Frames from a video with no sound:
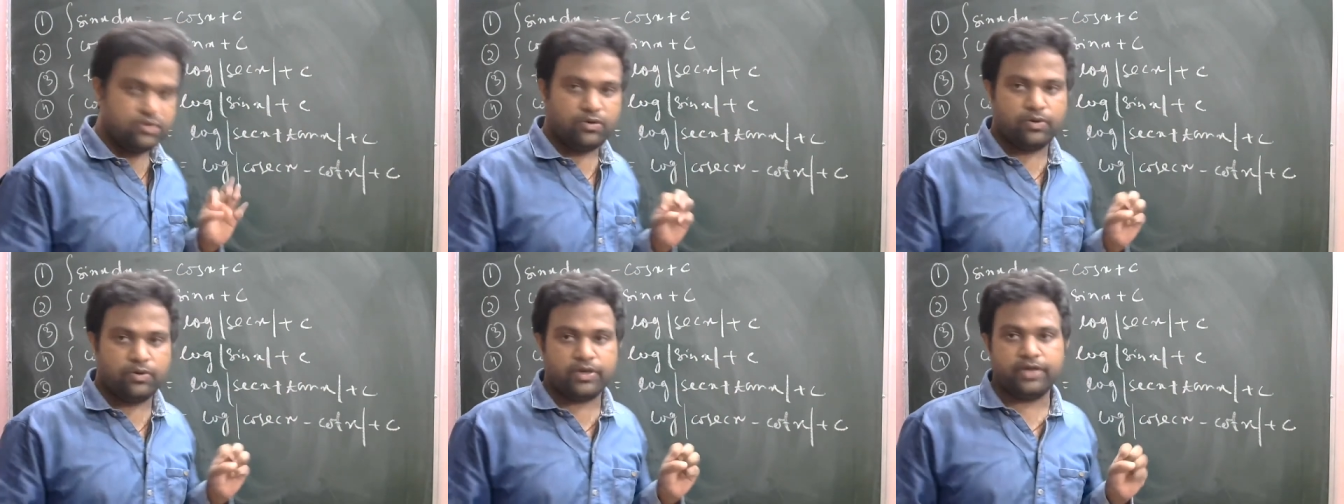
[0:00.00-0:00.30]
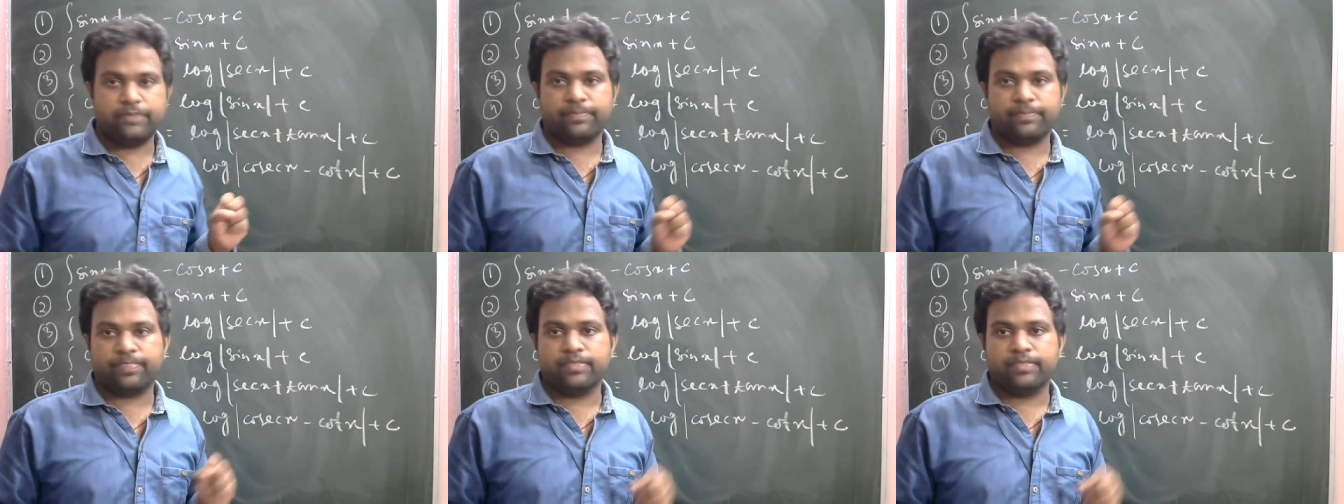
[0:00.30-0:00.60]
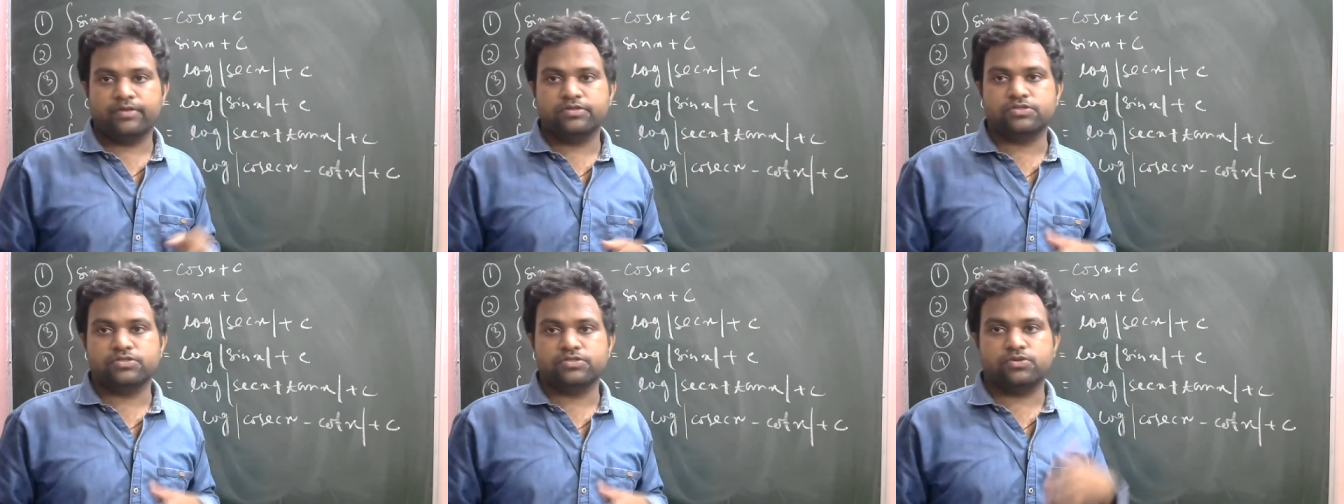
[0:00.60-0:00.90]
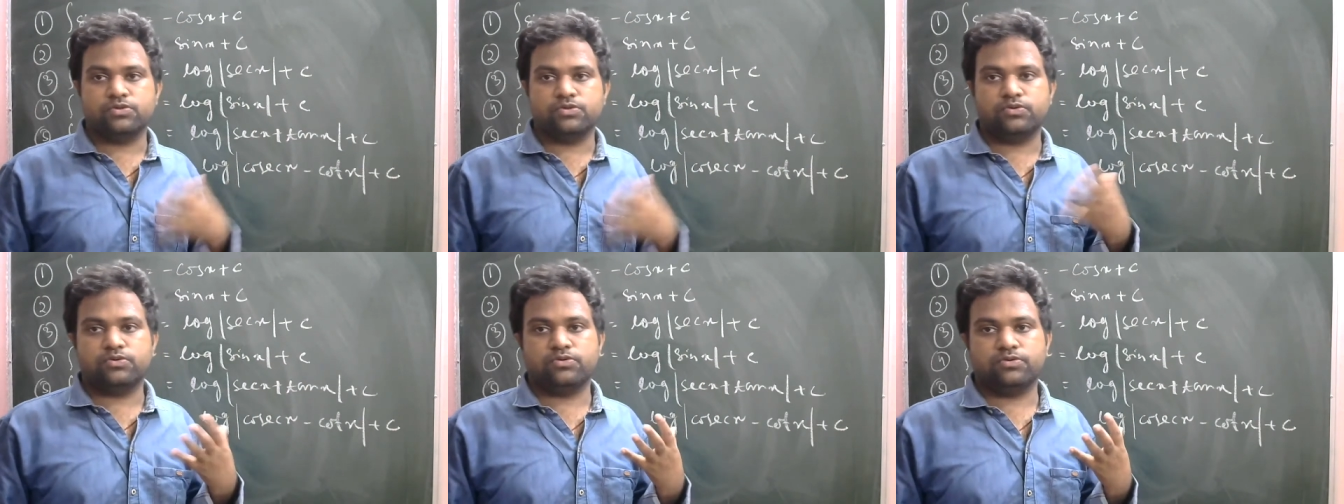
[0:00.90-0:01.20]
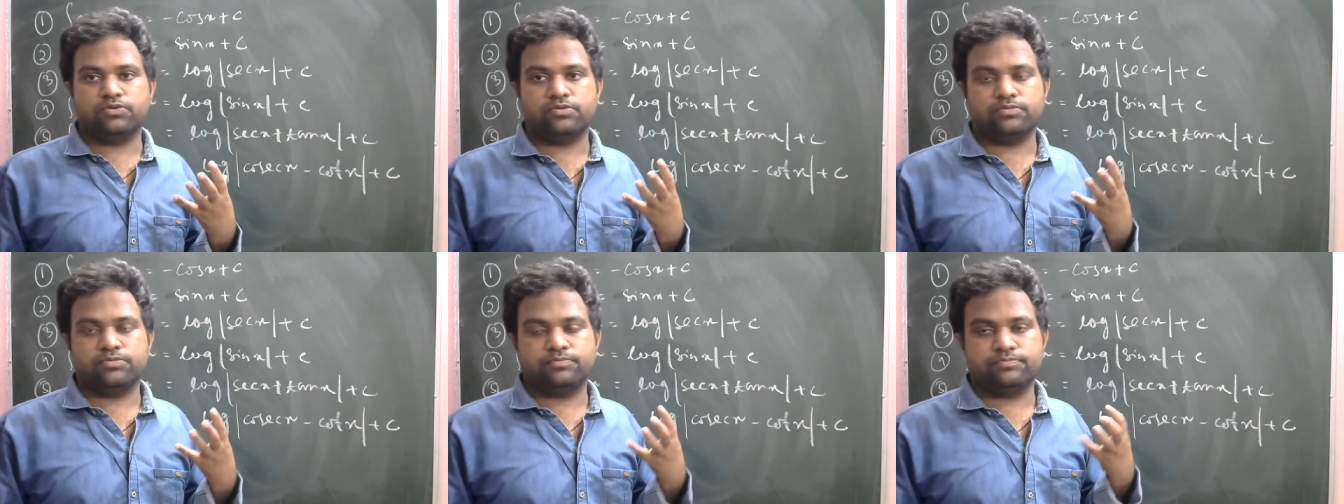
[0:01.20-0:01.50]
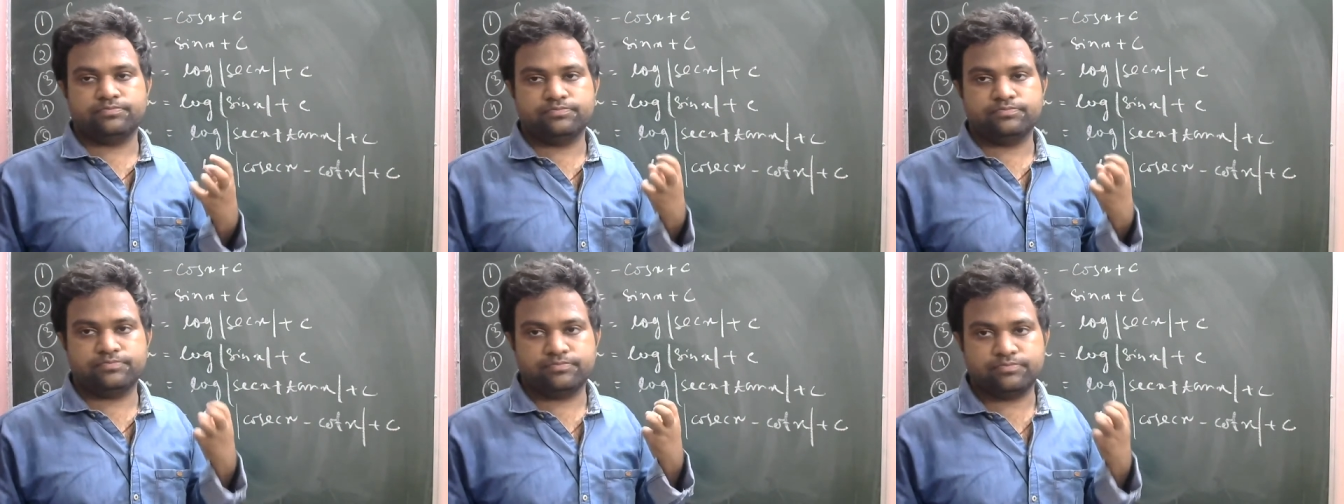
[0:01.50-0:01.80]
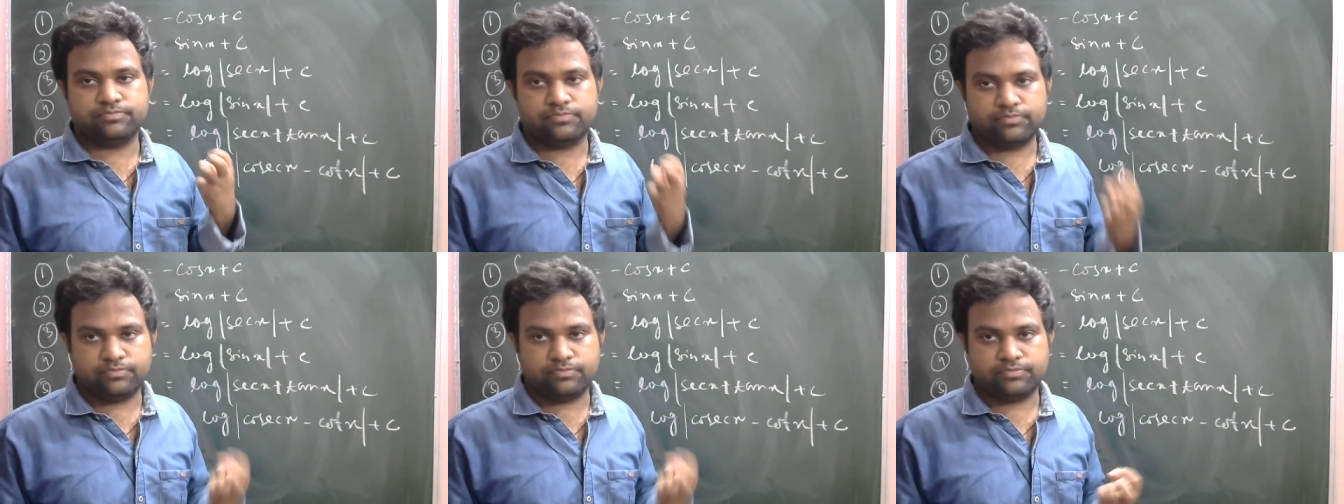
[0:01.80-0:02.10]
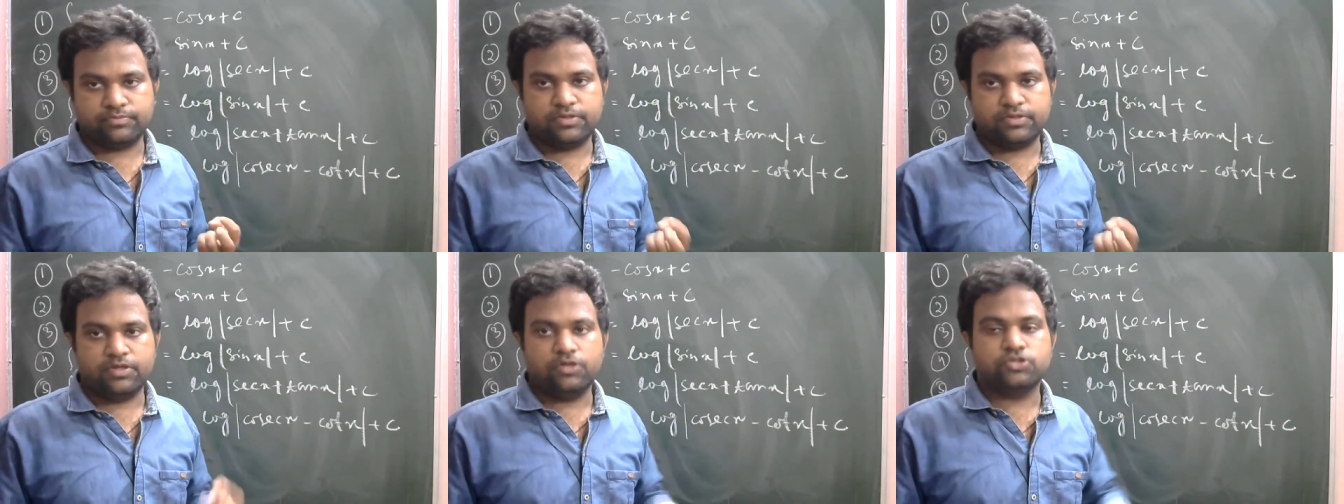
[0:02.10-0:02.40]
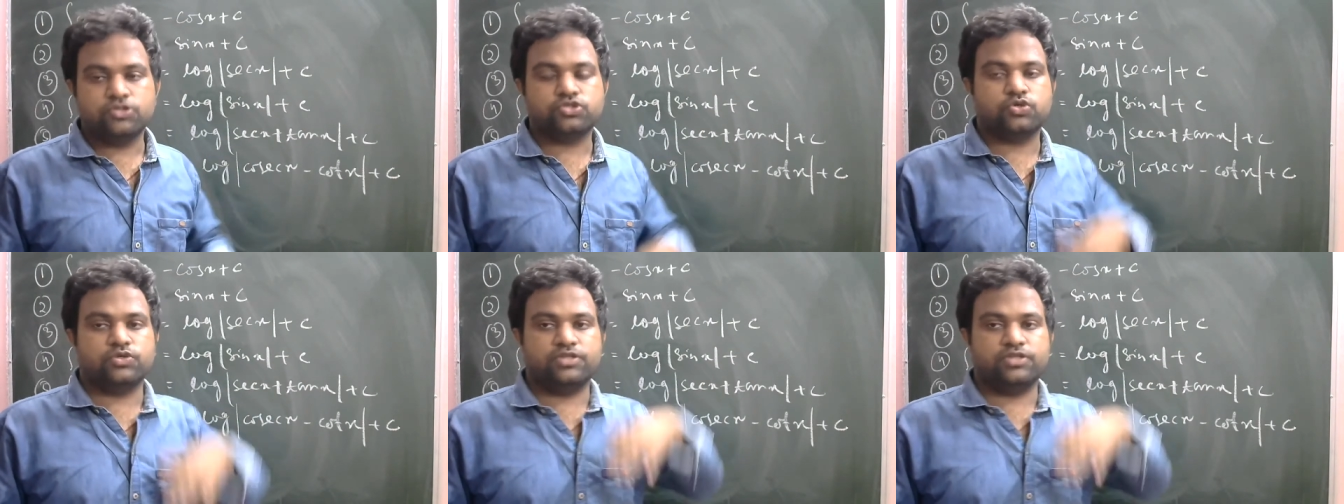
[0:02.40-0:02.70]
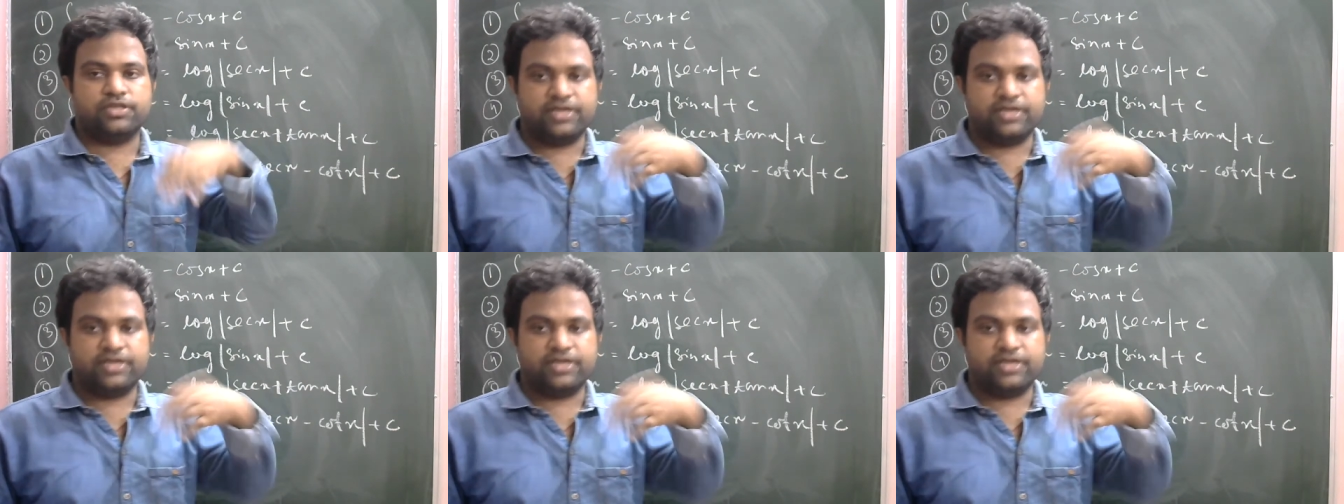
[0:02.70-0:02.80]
Okay, so in